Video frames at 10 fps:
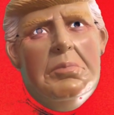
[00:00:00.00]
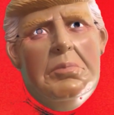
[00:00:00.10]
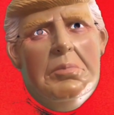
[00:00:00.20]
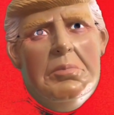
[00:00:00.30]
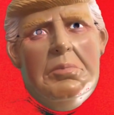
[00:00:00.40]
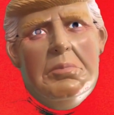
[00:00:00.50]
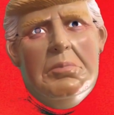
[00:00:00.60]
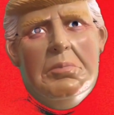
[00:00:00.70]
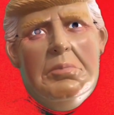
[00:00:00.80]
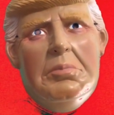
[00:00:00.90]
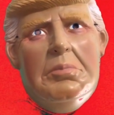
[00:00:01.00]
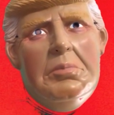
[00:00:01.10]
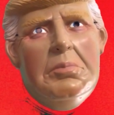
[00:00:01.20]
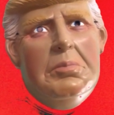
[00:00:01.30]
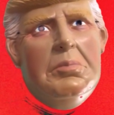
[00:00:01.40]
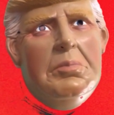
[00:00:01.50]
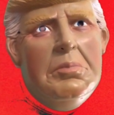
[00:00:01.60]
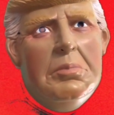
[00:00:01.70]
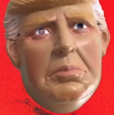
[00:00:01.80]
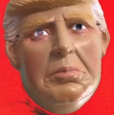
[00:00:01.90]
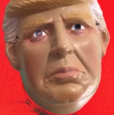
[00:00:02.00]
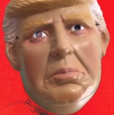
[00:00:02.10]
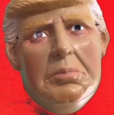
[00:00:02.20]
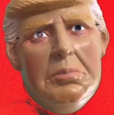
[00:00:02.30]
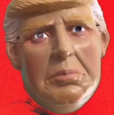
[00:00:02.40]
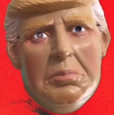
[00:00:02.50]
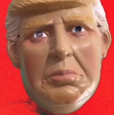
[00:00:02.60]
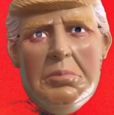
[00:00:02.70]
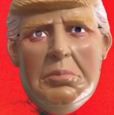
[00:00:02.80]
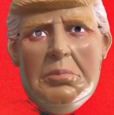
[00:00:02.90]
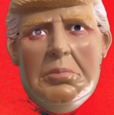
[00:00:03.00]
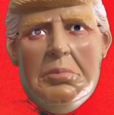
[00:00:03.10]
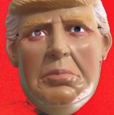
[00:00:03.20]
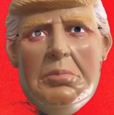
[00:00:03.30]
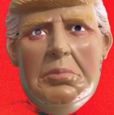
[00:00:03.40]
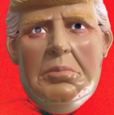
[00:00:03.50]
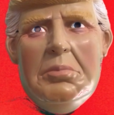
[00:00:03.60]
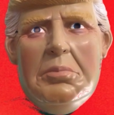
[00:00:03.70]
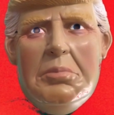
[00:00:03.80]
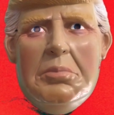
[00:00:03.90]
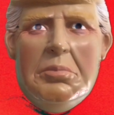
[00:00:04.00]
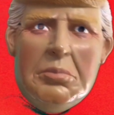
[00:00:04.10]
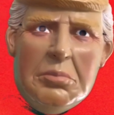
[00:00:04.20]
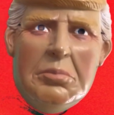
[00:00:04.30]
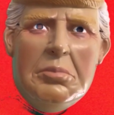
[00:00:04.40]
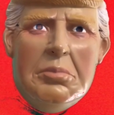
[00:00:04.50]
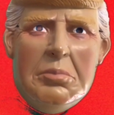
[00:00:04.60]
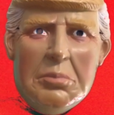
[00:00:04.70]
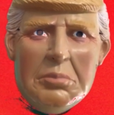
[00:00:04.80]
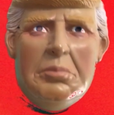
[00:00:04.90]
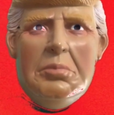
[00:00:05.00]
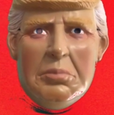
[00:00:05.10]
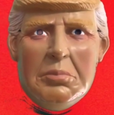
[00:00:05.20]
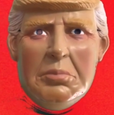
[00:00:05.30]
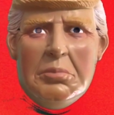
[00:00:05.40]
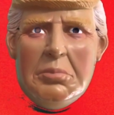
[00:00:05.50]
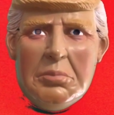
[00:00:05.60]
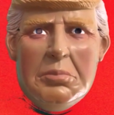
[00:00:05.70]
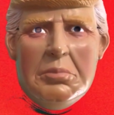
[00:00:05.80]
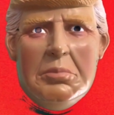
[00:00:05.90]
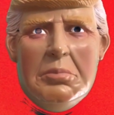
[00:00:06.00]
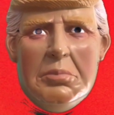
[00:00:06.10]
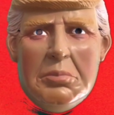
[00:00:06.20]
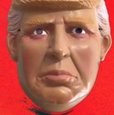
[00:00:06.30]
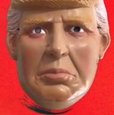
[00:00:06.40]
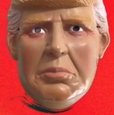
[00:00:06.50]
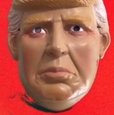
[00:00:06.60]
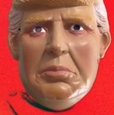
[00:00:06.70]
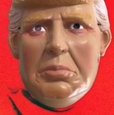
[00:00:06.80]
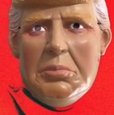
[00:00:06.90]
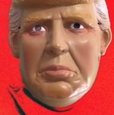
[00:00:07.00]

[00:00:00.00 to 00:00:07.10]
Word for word: What, Melania's kid? Yeah, Barron, I think his name is. Yeah, kids are great. I love kids.